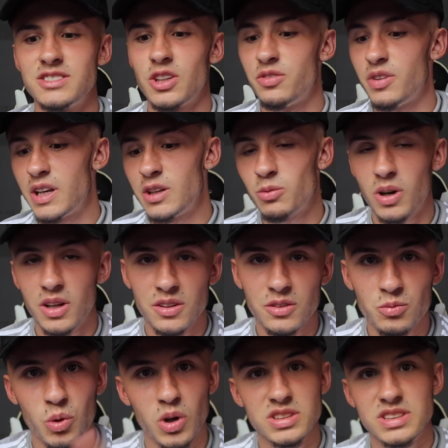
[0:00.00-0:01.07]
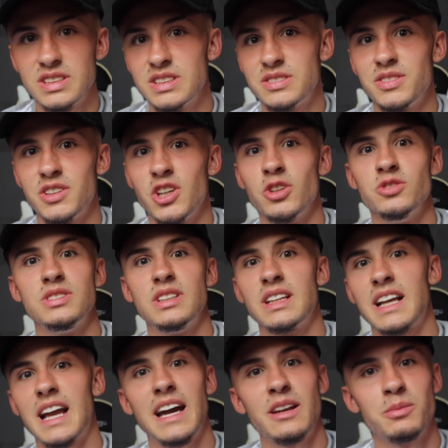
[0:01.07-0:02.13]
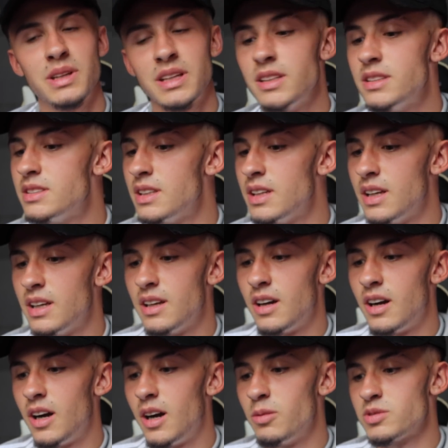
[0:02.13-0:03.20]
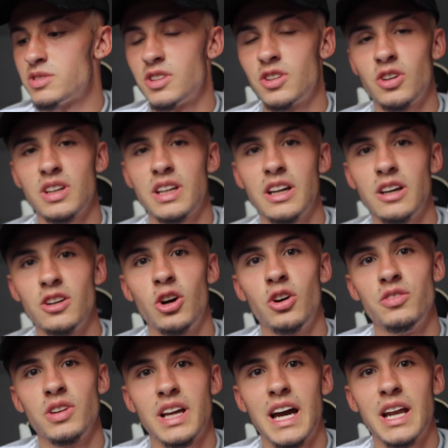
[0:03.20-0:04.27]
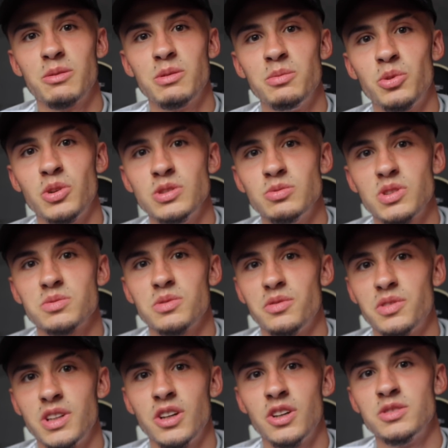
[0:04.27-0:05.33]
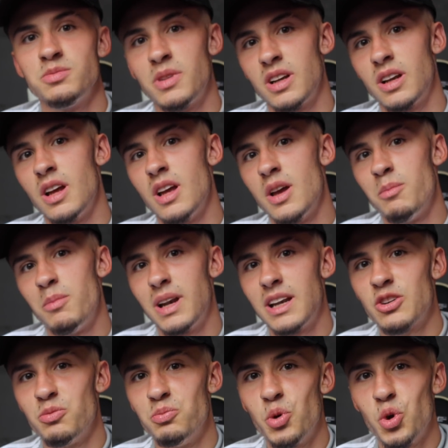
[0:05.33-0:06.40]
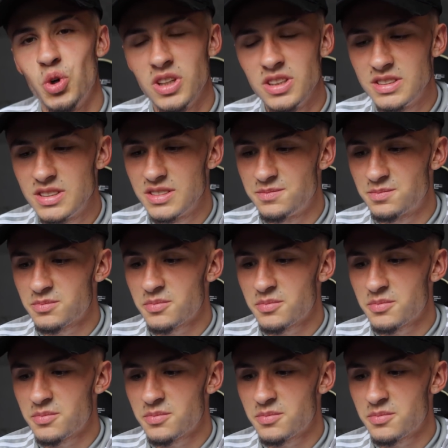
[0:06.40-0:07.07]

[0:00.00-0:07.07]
So if anyone watching this video is in academies, because I know I get a lot of academy boys watch my videos, my little ballers,